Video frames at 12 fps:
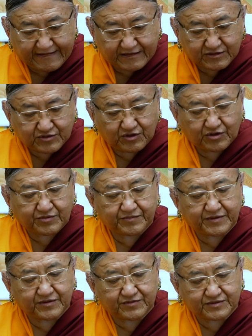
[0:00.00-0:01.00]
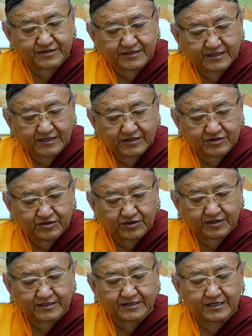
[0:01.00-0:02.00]
wrong views.
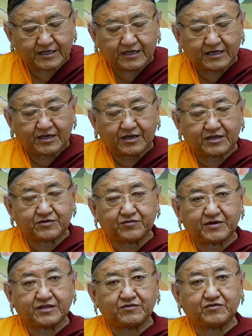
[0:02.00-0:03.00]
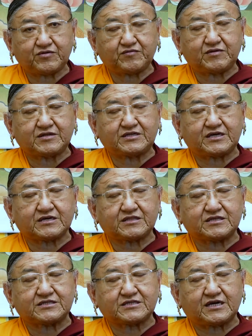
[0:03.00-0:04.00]
So and when we
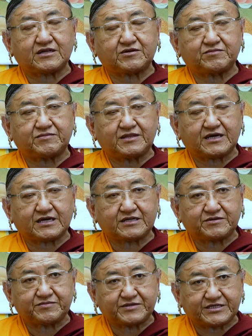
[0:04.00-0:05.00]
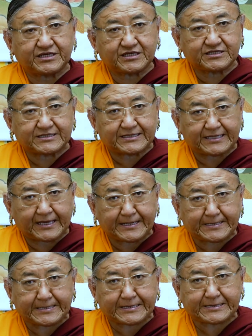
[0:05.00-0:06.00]
take this kind of negative deeds,
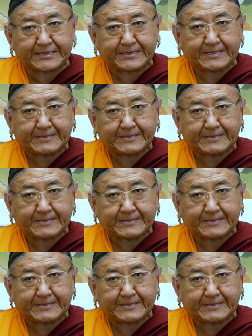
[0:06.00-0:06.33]
then it